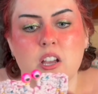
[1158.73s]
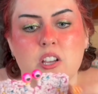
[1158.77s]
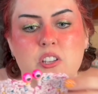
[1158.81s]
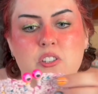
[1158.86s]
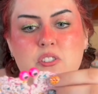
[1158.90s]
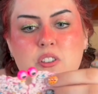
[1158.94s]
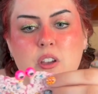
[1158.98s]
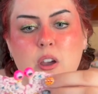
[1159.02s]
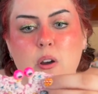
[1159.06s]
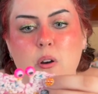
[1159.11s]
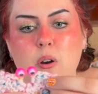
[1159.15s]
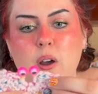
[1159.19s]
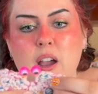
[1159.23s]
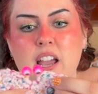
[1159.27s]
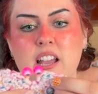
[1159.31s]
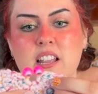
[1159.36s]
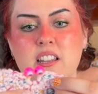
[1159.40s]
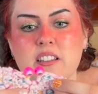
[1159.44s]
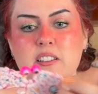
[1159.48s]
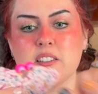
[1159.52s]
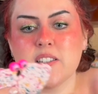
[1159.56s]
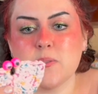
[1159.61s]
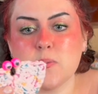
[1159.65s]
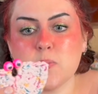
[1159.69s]
So, and
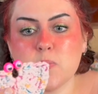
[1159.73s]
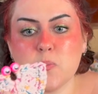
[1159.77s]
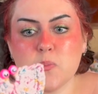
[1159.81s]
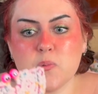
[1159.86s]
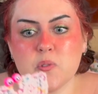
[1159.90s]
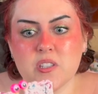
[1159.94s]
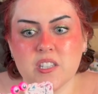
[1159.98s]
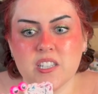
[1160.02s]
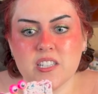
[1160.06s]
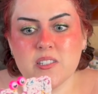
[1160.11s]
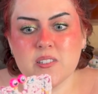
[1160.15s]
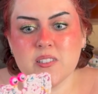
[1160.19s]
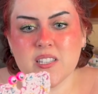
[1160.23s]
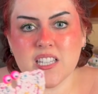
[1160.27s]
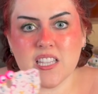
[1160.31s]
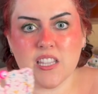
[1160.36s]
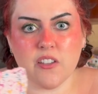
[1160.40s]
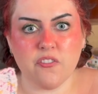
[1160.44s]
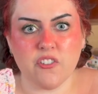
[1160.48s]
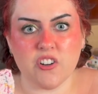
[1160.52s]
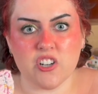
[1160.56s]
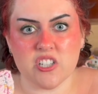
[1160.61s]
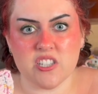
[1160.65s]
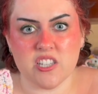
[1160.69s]
this is like the
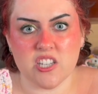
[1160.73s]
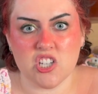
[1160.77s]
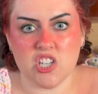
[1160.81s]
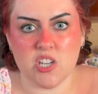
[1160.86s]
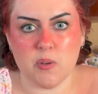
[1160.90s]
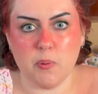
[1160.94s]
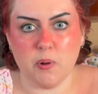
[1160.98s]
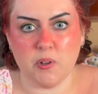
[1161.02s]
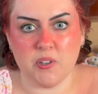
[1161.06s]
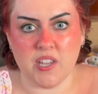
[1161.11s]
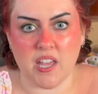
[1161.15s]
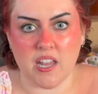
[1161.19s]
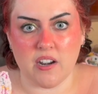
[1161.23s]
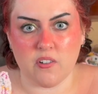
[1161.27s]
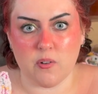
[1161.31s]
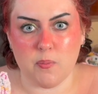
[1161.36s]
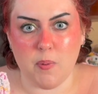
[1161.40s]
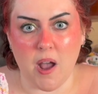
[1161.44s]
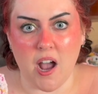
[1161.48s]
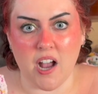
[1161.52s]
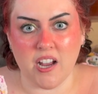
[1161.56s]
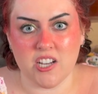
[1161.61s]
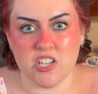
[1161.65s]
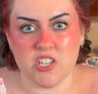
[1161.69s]
first thing she pulled out of her
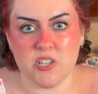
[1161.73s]
pocket.